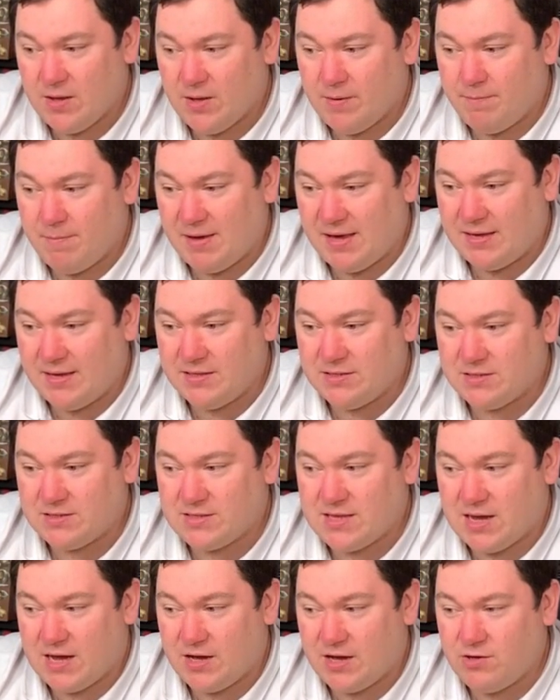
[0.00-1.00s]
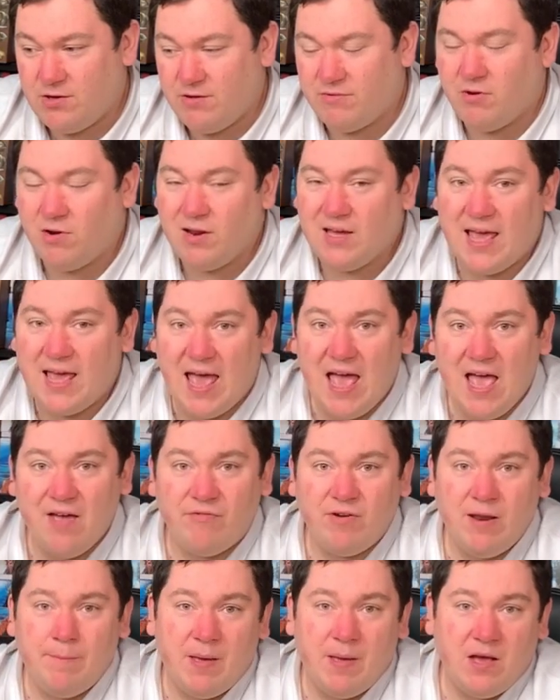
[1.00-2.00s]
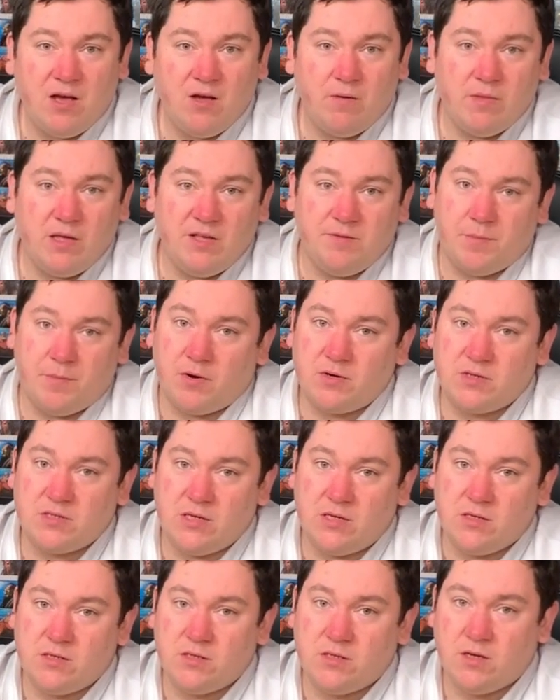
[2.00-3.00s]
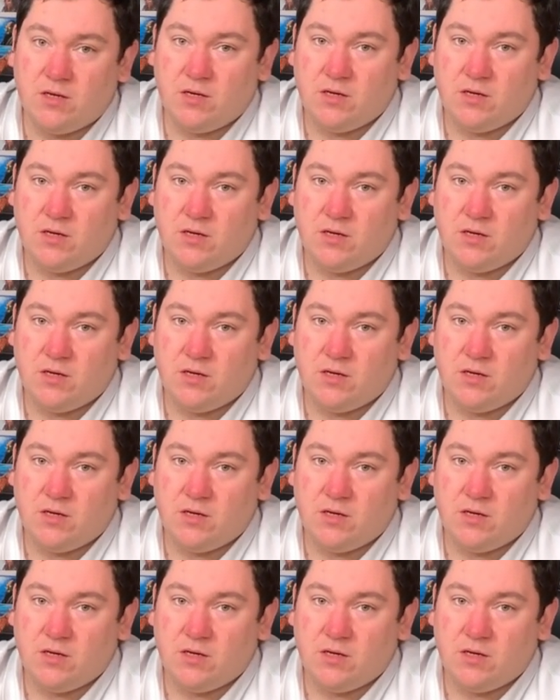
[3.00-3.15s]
means that you've got to carefully pick up these boxes.